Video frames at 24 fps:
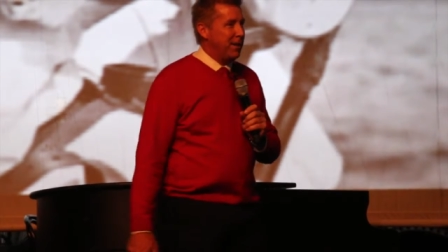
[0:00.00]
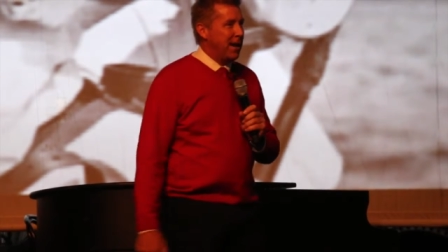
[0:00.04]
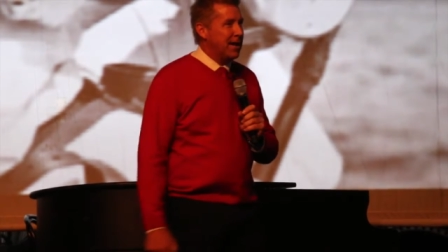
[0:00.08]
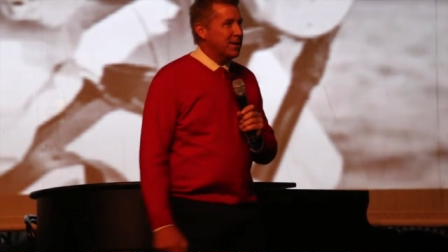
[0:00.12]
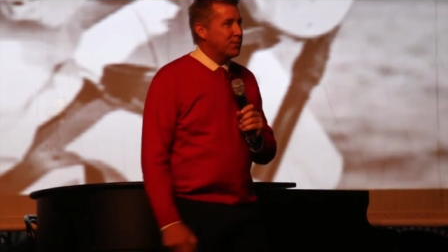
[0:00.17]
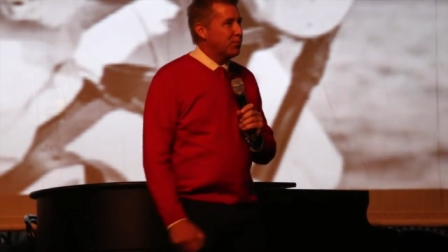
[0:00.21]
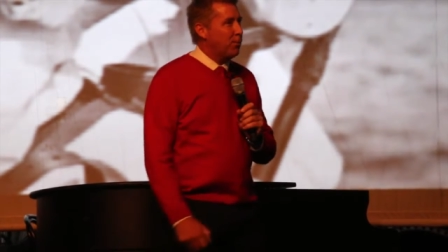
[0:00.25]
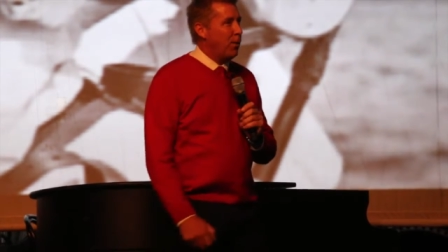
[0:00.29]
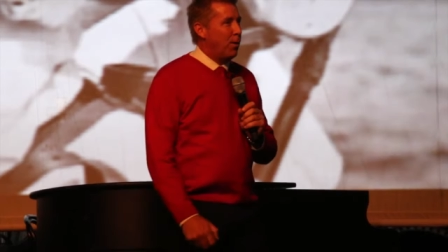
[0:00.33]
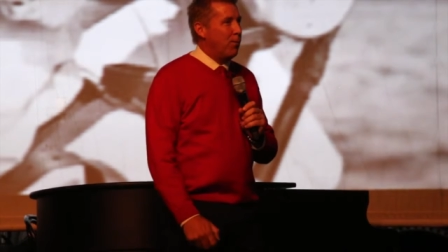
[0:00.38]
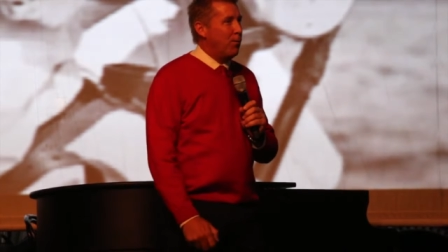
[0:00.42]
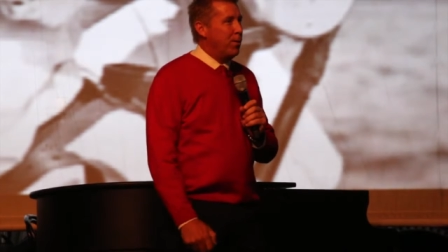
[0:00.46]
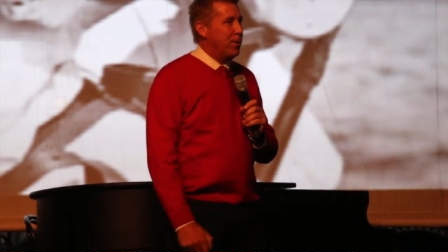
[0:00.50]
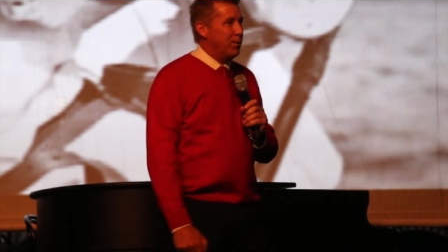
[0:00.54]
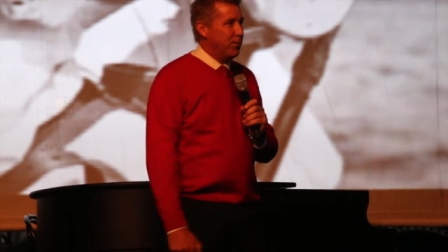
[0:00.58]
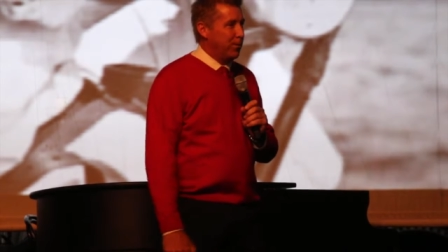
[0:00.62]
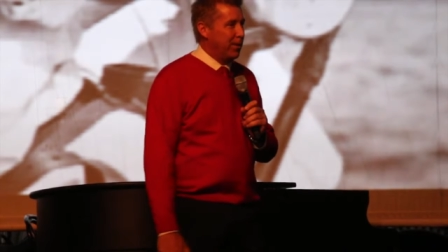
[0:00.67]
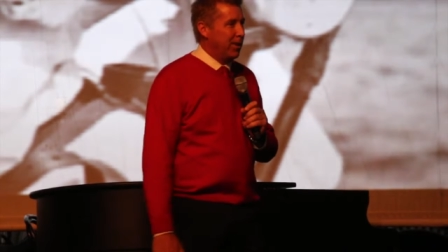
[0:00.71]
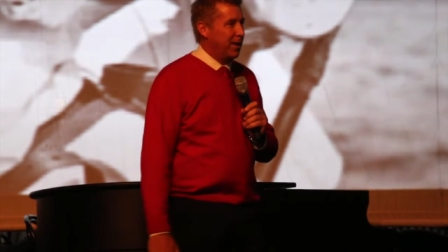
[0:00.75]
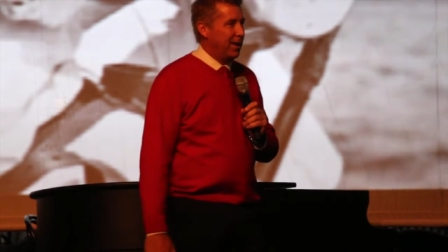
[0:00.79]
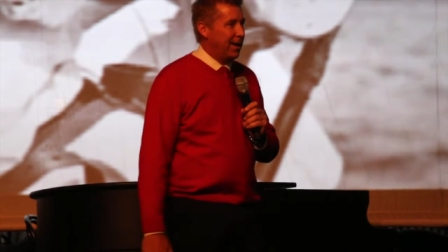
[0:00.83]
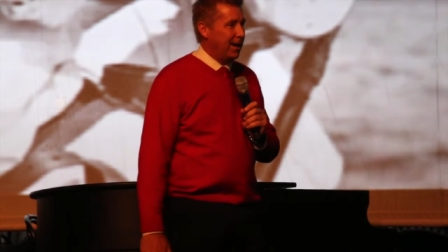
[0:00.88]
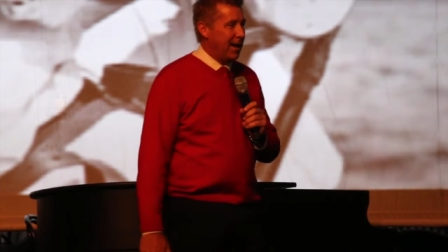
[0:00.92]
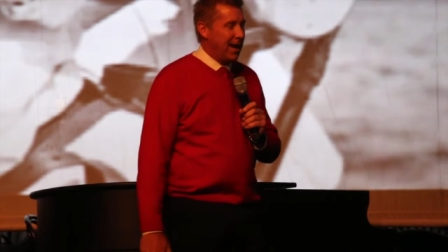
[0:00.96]
That's what we
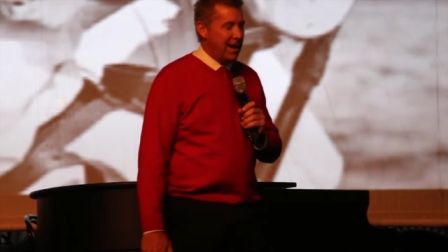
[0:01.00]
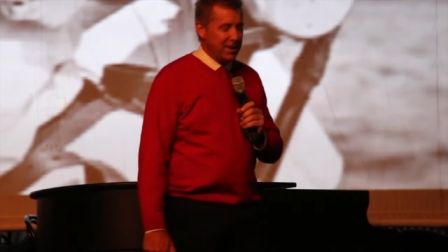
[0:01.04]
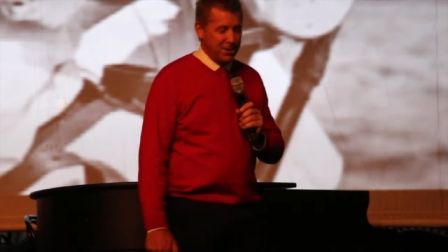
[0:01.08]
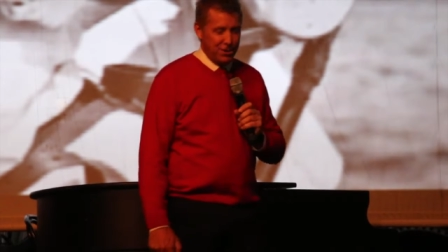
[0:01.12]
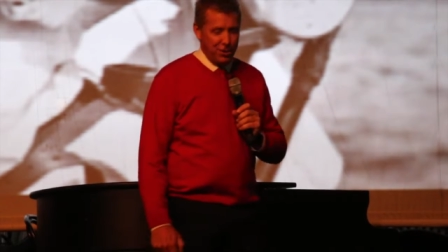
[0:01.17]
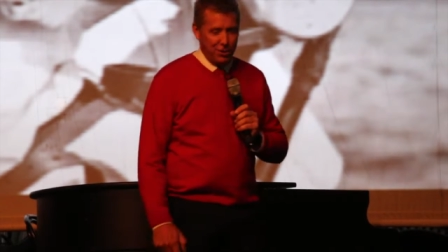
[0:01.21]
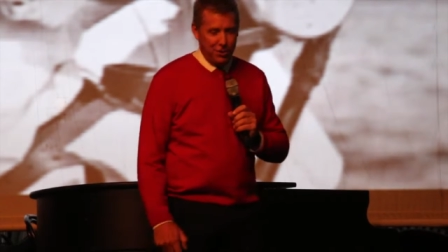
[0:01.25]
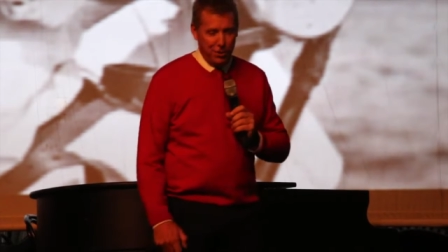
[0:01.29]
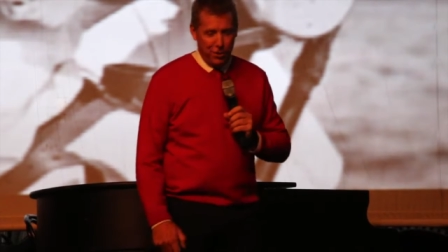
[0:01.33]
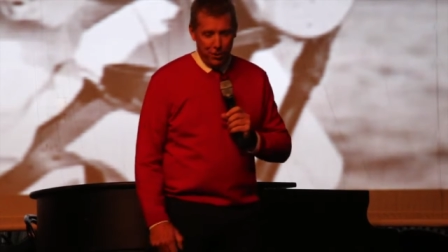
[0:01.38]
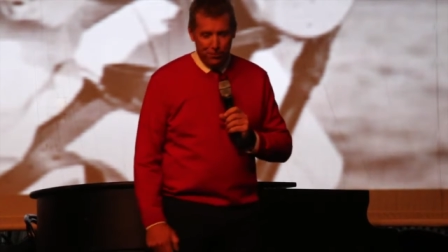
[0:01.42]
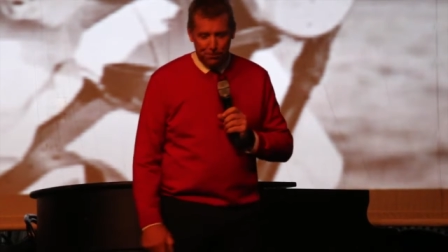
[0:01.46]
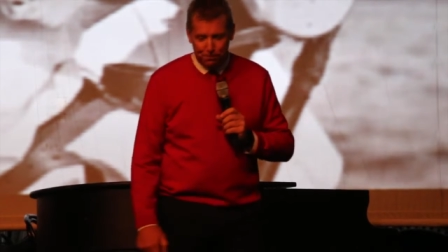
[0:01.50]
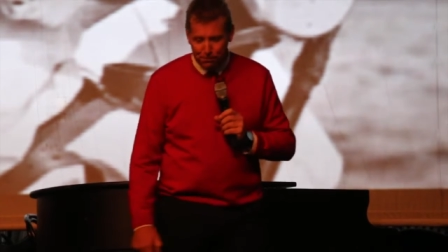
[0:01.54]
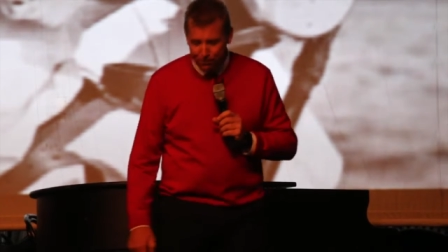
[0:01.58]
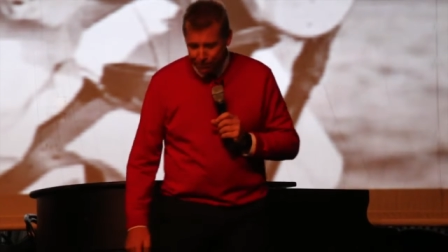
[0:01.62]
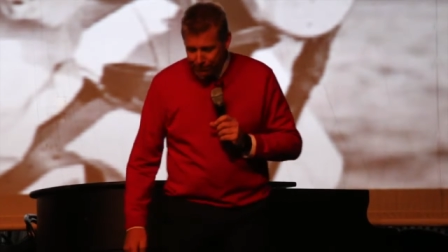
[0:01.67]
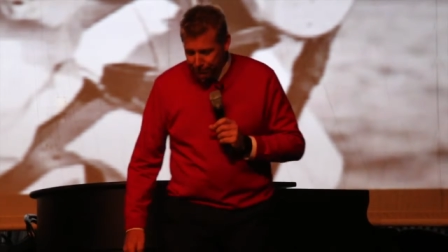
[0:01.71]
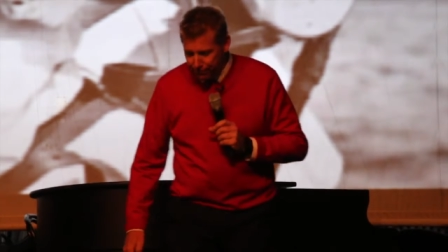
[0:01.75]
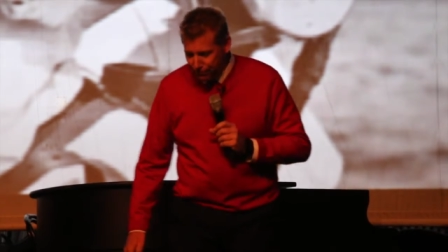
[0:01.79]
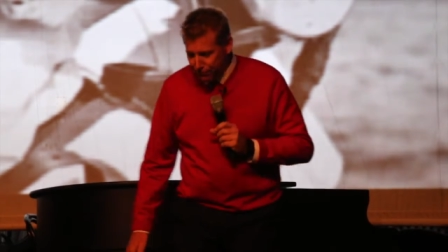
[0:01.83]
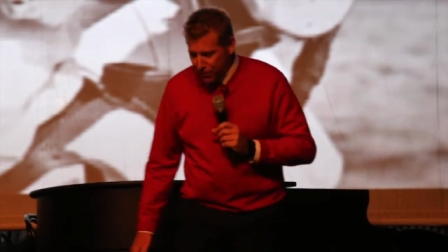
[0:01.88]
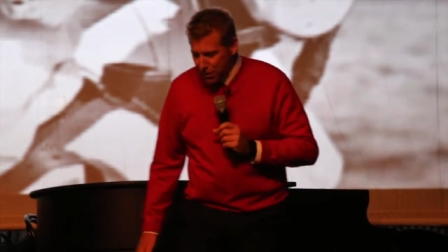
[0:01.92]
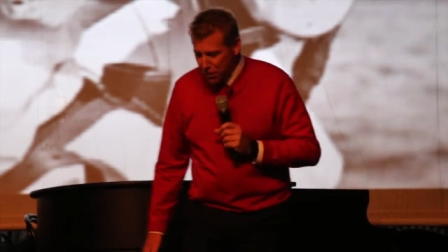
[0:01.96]
really like to do
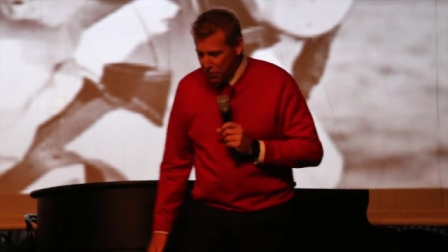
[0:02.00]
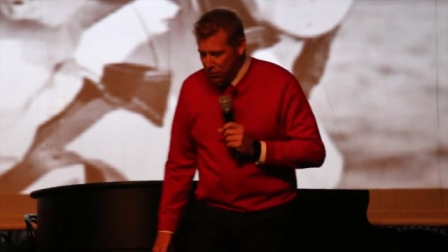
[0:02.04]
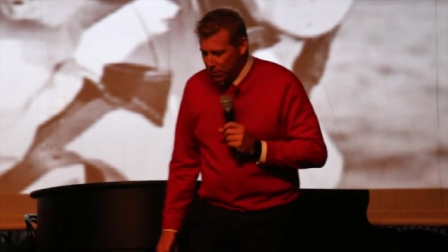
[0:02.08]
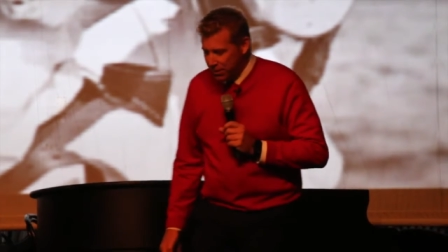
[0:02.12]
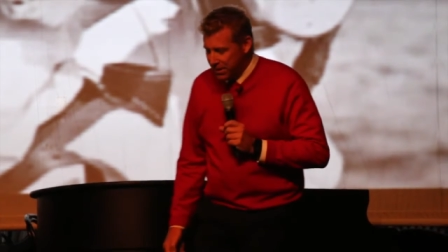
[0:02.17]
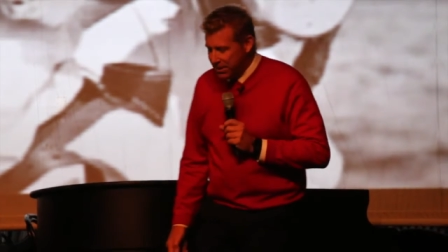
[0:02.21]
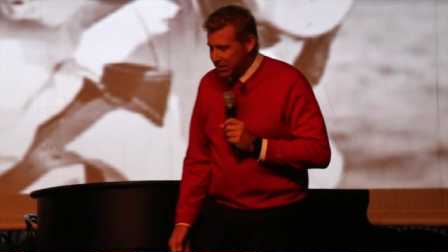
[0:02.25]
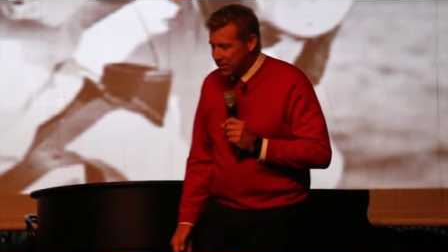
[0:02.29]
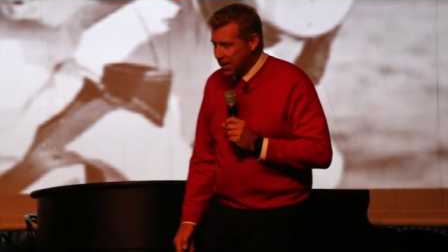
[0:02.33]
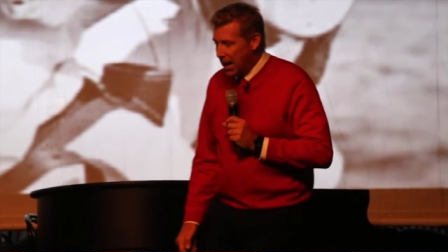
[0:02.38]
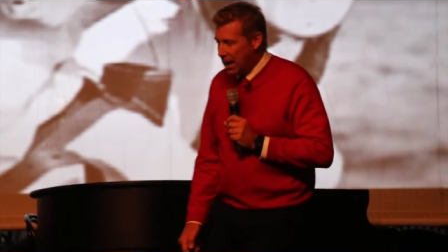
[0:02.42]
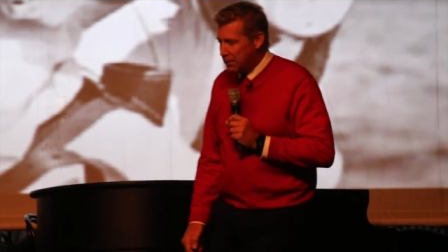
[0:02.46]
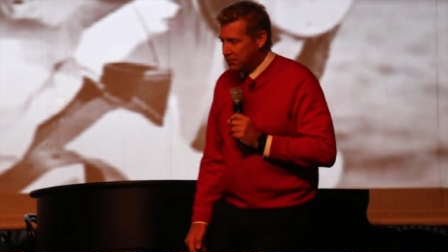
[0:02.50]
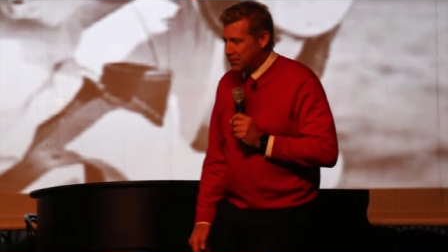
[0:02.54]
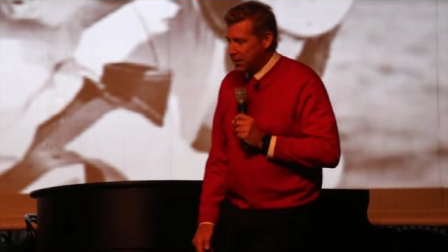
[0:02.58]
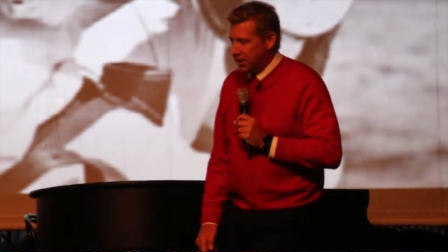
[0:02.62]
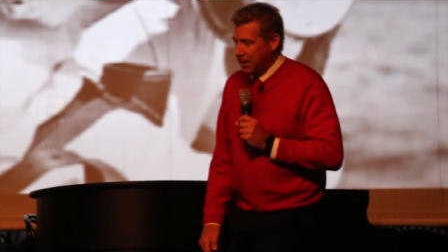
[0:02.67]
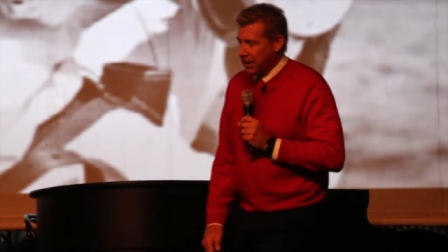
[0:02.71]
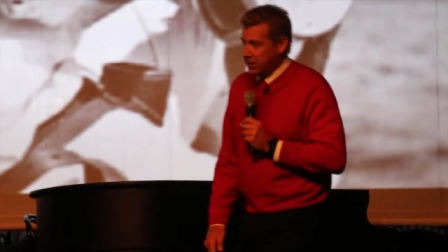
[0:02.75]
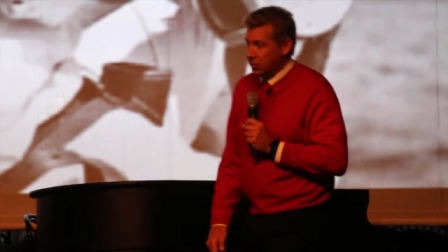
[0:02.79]
with these types of